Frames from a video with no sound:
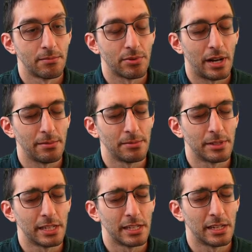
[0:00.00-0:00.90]

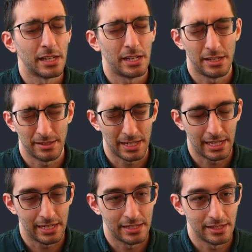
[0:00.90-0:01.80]
Probably. Ah,
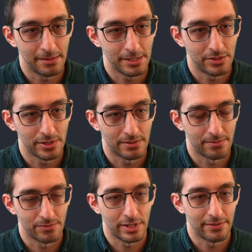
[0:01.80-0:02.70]
God. Let me just,
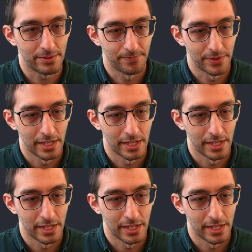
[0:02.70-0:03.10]
whatever.